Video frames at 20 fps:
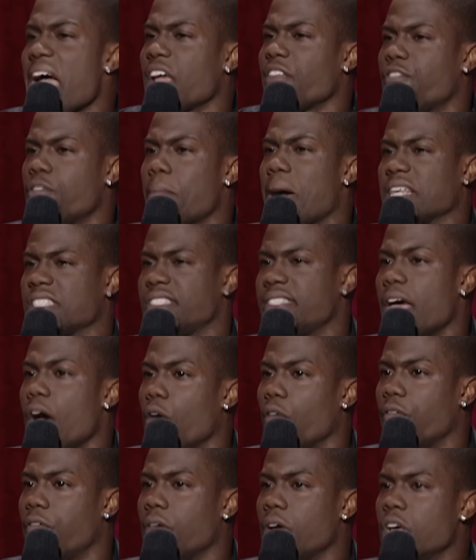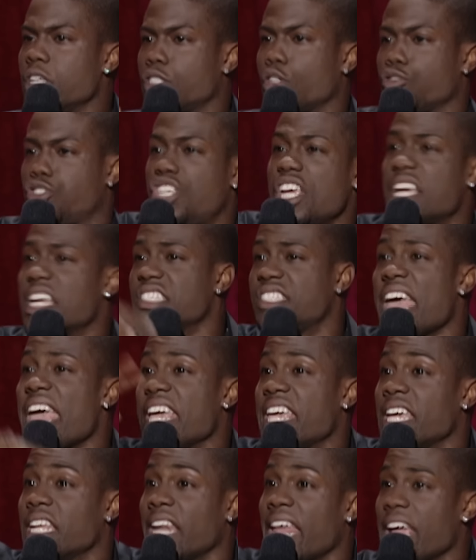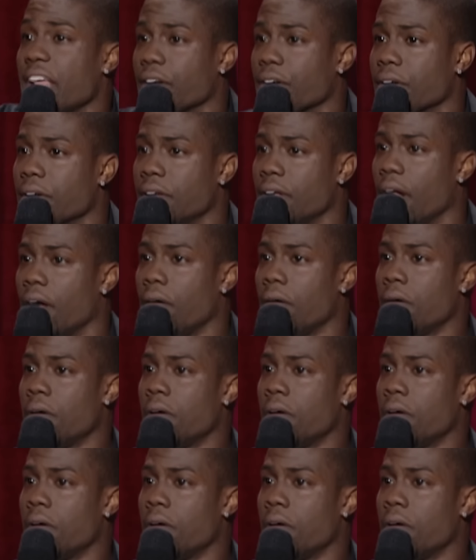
it for myself so she can take it later, you know.